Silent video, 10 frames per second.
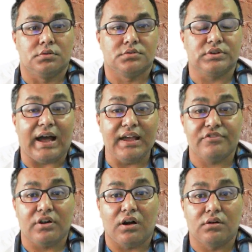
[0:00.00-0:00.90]
So I
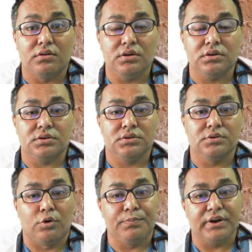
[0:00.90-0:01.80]
found
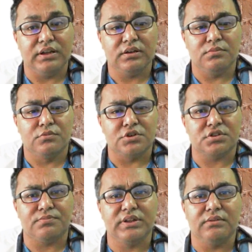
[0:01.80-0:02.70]
in OPD most
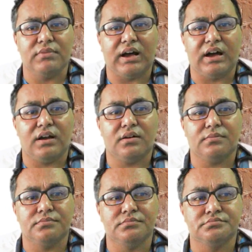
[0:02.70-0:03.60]
of them
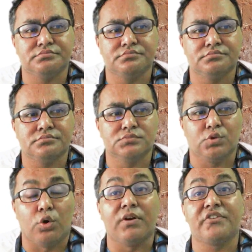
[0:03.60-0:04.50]
are
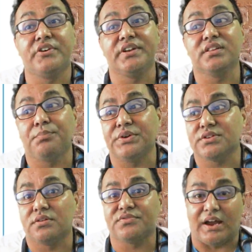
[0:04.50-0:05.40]
over treating the
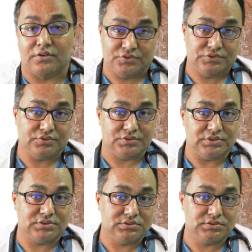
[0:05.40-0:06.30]
patient of
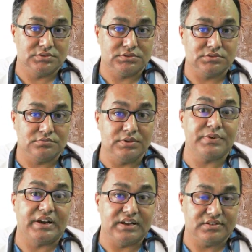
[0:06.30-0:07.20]
thyrotoxicosis with
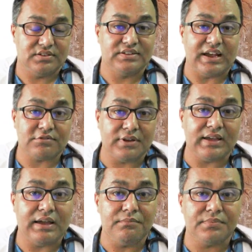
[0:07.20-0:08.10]
pregnancy. That's why
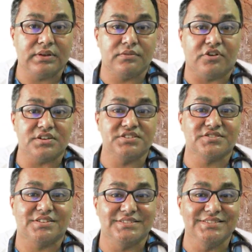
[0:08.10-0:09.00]
I am first
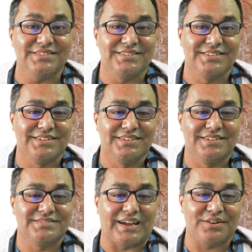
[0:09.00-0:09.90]
discussing
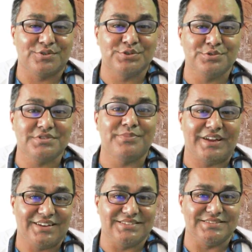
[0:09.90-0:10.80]
thyrotoxicosis with the
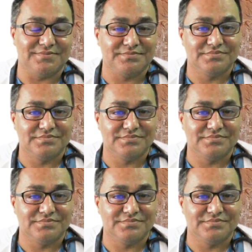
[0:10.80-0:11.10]
pregnancy.